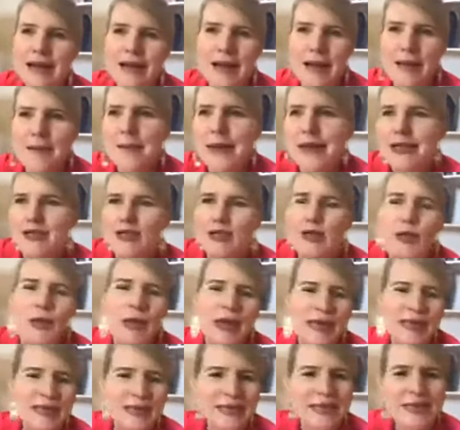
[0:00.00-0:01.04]
In my
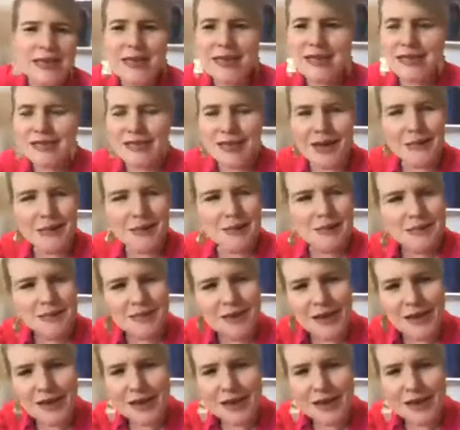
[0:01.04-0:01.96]
20s, I was